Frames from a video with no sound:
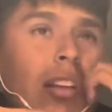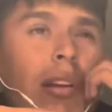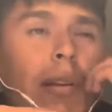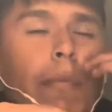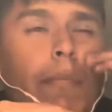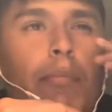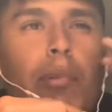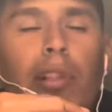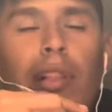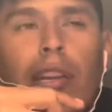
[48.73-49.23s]

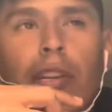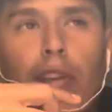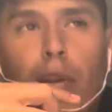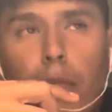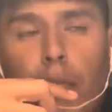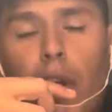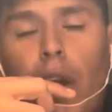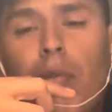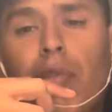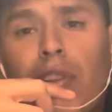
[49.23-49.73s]
But like you'll
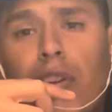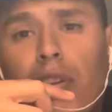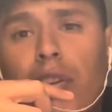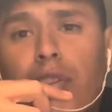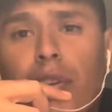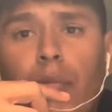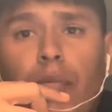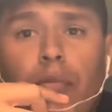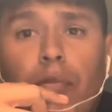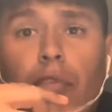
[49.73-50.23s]
probably hear
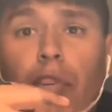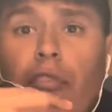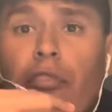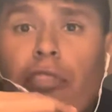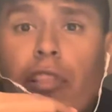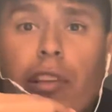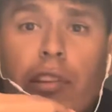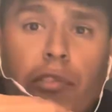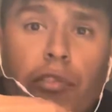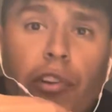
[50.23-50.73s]
some
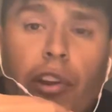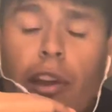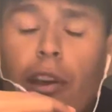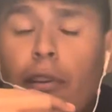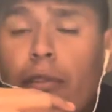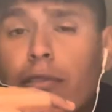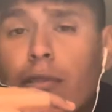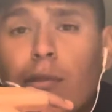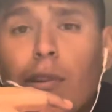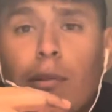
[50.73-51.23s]
ruffling
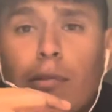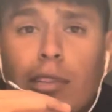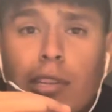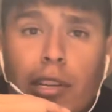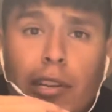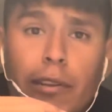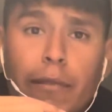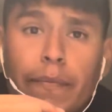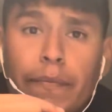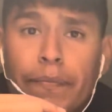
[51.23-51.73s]
around. Is what I'm
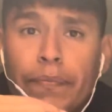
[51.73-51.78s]
saying.